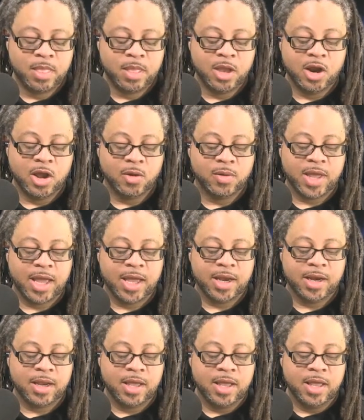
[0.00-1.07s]
you know,
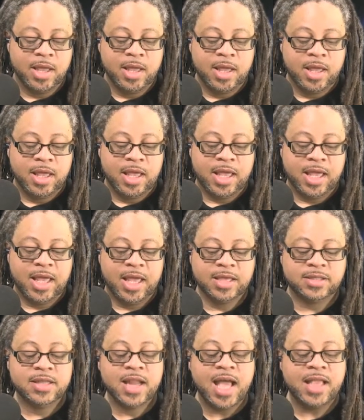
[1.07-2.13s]
and it's
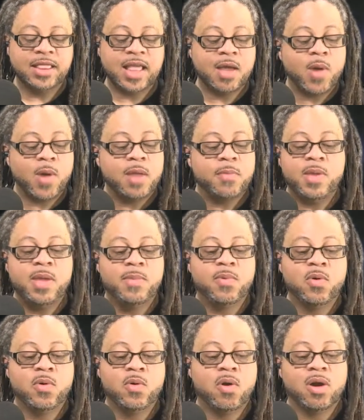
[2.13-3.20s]
not that white
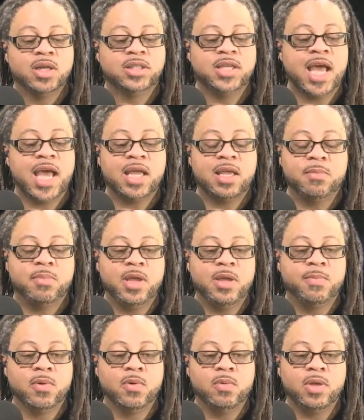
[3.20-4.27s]
people are attacking
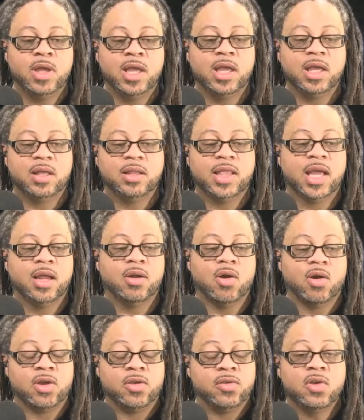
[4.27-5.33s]
people that
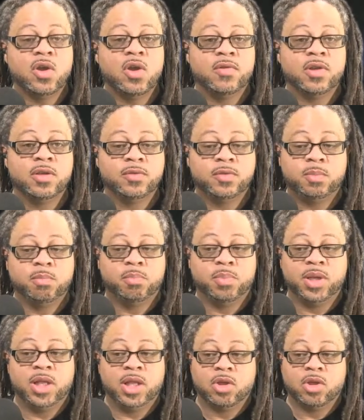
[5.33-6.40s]
are conservatives,
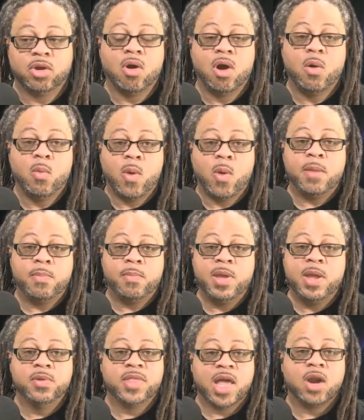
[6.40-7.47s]
but there are white
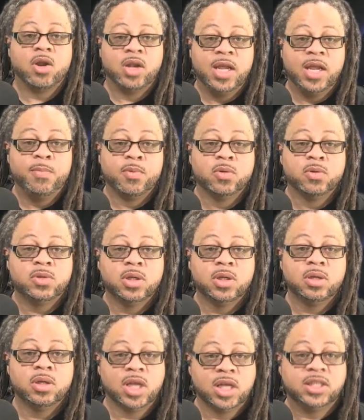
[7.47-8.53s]
people that are liberals
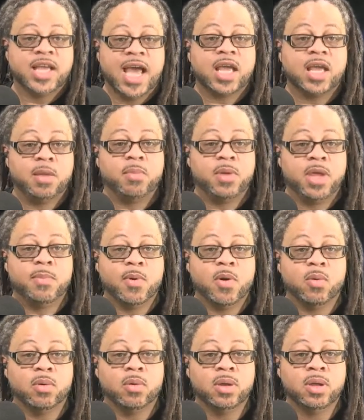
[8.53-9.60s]
attacking
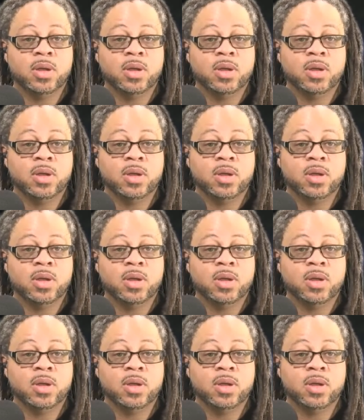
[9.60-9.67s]
people.